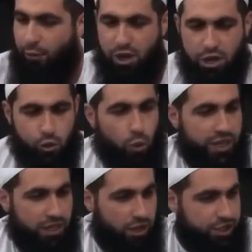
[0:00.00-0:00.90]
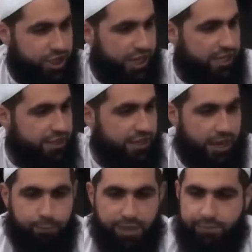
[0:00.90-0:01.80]
And we're not talking like she had, you
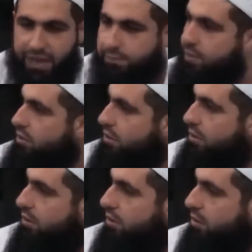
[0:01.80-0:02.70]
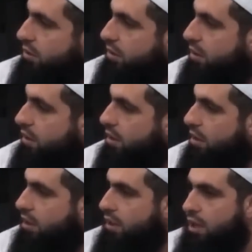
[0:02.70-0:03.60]
know, a Big Mac meal or, or...
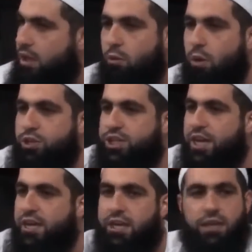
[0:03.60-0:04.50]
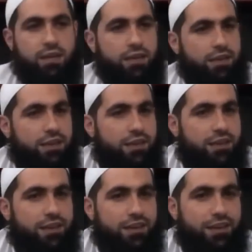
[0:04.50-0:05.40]
What was she eating?
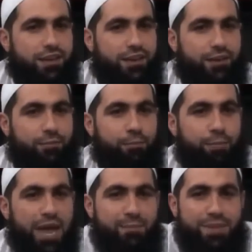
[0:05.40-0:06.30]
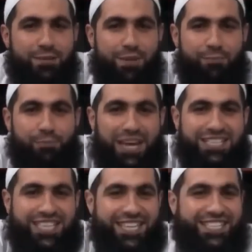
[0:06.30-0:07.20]
Bare minimum
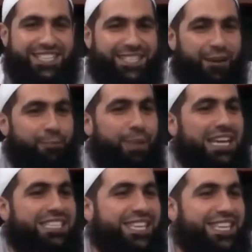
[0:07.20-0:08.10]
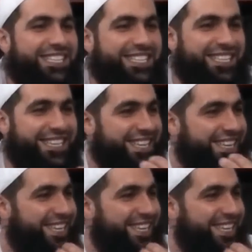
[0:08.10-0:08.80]
basics, basics.